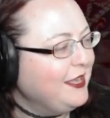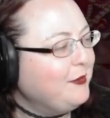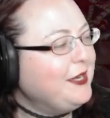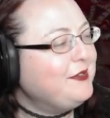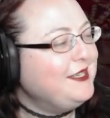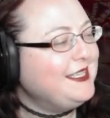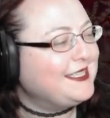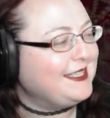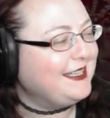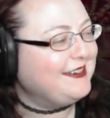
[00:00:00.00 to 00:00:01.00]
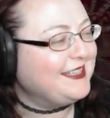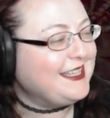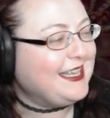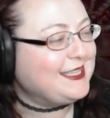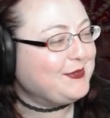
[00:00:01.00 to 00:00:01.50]
We don't need Celerity.
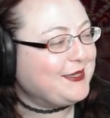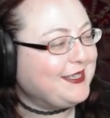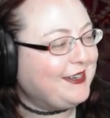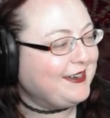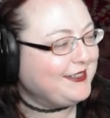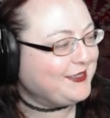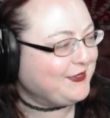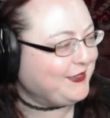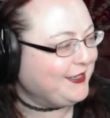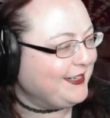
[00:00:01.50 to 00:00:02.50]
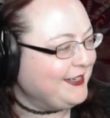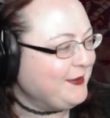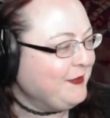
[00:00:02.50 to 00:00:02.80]
That's what the car is for.